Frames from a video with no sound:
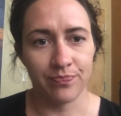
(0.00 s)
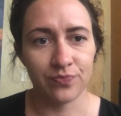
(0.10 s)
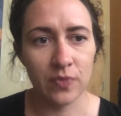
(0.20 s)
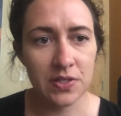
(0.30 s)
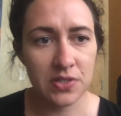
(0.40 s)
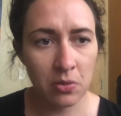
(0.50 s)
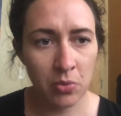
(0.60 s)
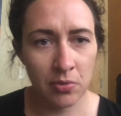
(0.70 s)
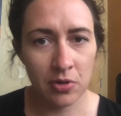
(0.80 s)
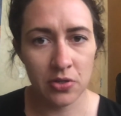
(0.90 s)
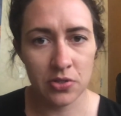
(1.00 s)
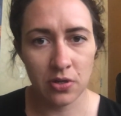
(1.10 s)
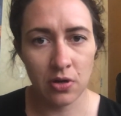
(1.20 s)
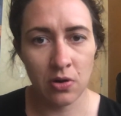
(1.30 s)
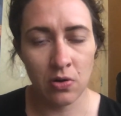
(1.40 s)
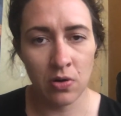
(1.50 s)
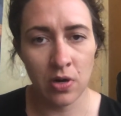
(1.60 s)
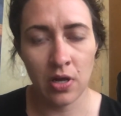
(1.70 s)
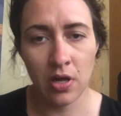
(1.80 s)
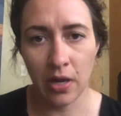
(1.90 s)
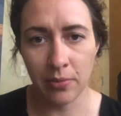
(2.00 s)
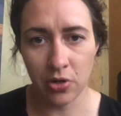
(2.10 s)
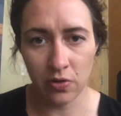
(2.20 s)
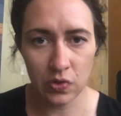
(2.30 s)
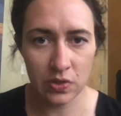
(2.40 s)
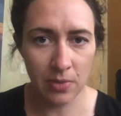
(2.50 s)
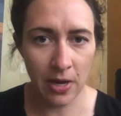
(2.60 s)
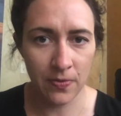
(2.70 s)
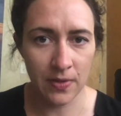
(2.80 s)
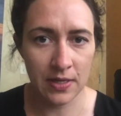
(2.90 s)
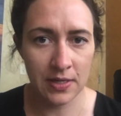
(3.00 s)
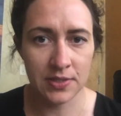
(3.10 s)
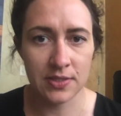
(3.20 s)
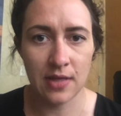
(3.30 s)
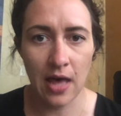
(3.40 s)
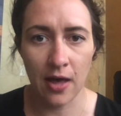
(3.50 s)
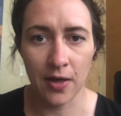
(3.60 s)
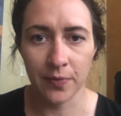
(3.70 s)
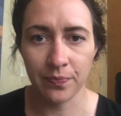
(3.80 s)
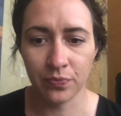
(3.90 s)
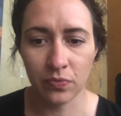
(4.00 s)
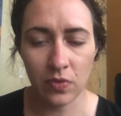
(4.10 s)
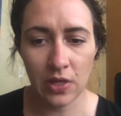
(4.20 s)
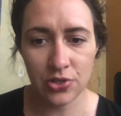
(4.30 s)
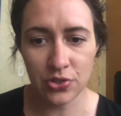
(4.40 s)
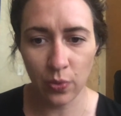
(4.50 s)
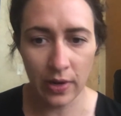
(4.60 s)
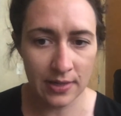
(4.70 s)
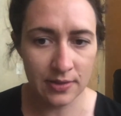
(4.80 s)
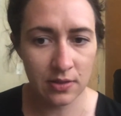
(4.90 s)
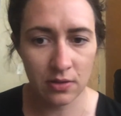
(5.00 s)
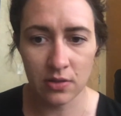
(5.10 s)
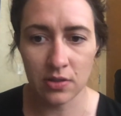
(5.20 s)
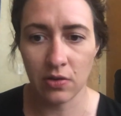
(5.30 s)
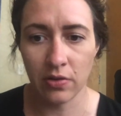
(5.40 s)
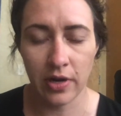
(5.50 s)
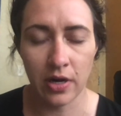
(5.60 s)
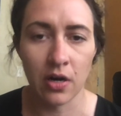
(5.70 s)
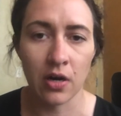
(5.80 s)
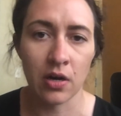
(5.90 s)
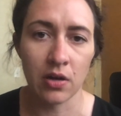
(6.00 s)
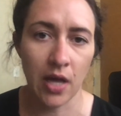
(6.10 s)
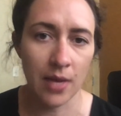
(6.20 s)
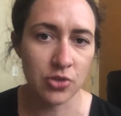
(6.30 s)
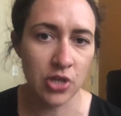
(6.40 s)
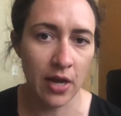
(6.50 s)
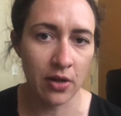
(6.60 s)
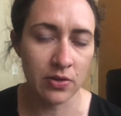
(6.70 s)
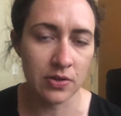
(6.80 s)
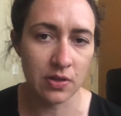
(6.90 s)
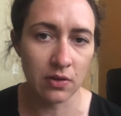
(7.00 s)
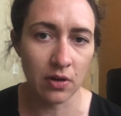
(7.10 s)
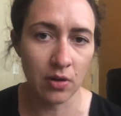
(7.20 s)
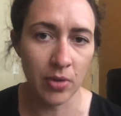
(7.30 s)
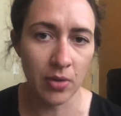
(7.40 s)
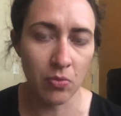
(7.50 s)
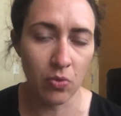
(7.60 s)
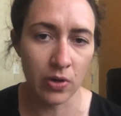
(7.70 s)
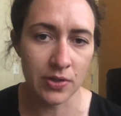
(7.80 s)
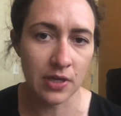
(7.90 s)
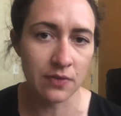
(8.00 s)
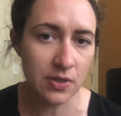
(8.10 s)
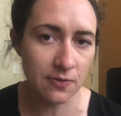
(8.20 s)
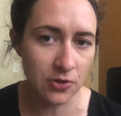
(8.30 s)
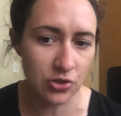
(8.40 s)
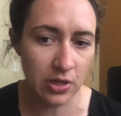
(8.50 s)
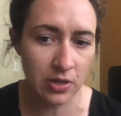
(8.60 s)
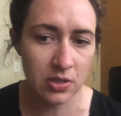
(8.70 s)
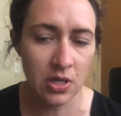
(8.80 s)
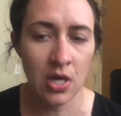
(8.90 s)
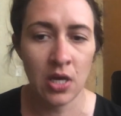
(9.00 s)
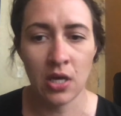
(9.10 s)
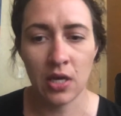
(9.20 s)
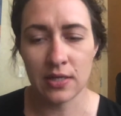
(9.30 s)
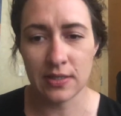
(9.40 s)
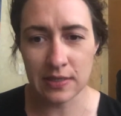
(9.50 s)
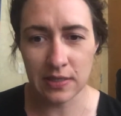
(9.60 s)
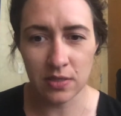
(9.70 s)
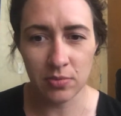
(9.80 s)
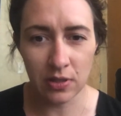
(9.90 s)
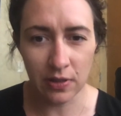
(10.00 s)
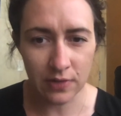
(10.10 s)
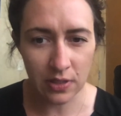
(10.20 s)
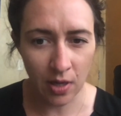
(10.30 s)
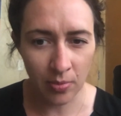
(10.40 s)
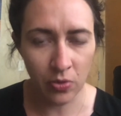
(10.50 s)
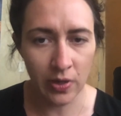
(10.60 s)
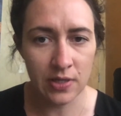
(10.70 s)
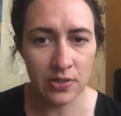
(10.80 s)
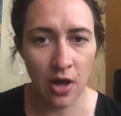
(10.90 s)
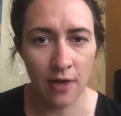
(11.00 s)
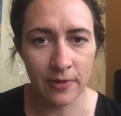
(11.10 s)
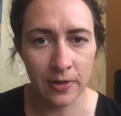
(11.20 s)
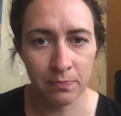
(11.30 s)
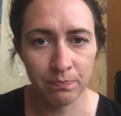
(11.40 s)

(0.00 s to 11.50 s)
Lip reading: Some women are so nervous about this that they just wait until their child is a little bit more self-sufficient and doesn't need to be lifted up quite as often